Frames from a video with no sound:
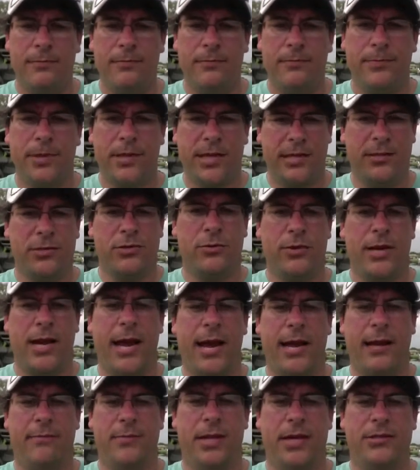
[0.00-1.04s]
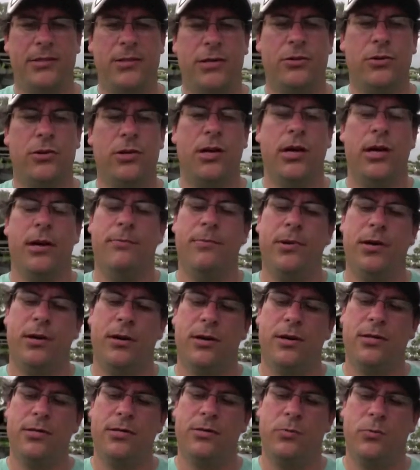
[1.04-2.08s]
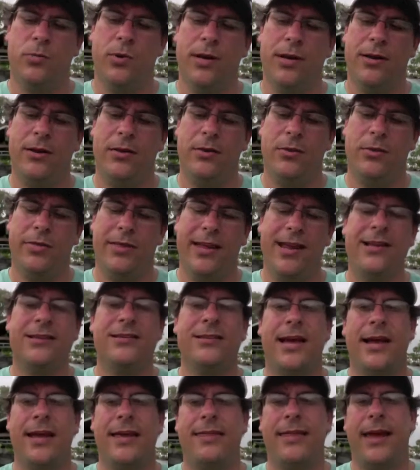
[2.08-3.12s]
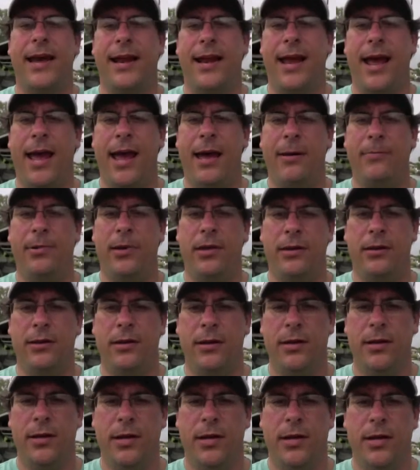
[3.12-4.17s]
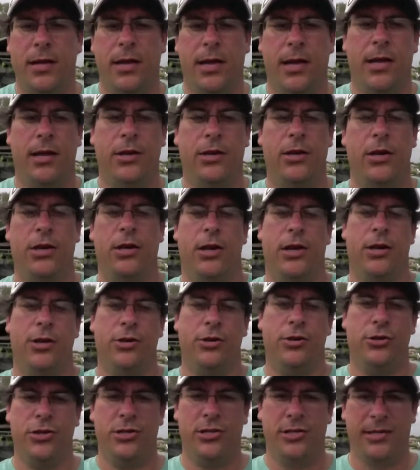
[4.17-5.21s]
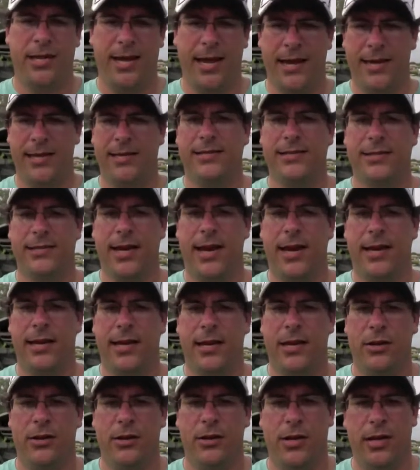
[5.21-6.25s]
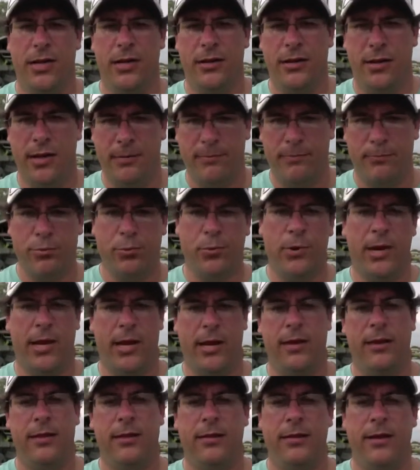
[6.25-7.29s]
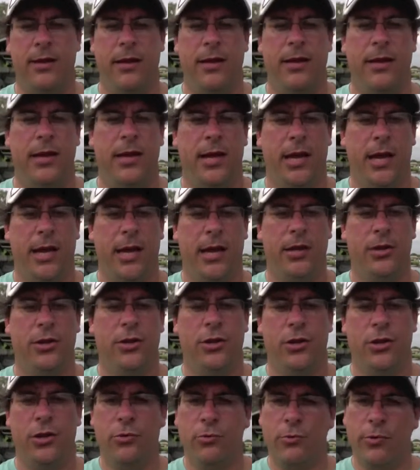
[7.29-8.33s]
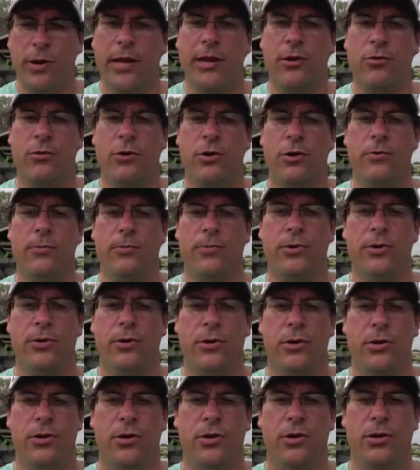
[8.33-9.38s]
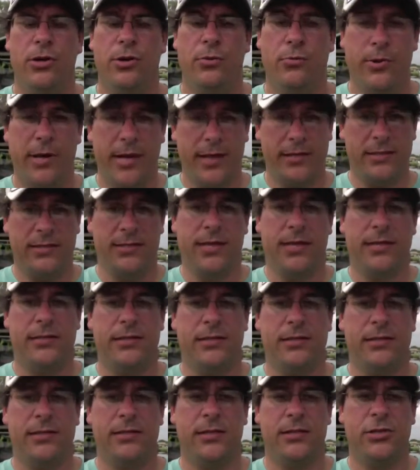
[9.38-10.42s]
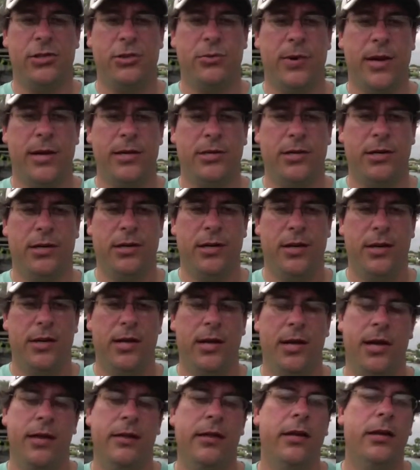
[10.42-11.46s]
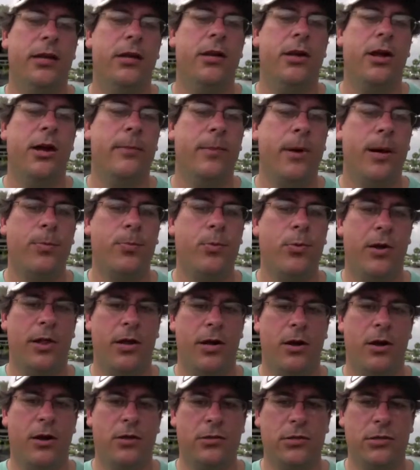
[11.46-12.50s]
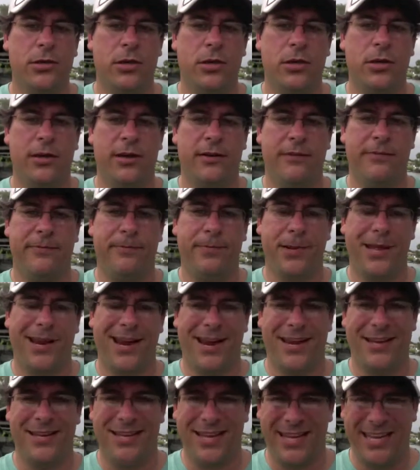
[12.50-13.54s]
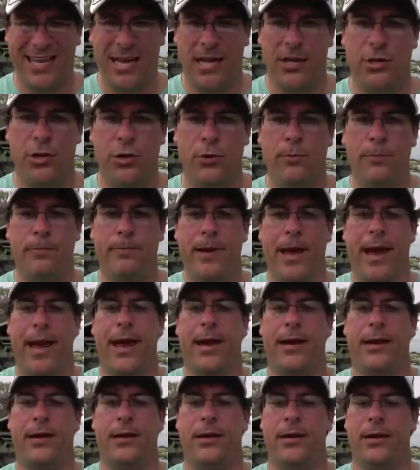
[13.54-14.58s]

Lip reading: But that's okay. That's all good, because when things like that happen, and you just take a second and breathe, and you regroup, you reassess the situation, and then you come up with an alternative plan to get you back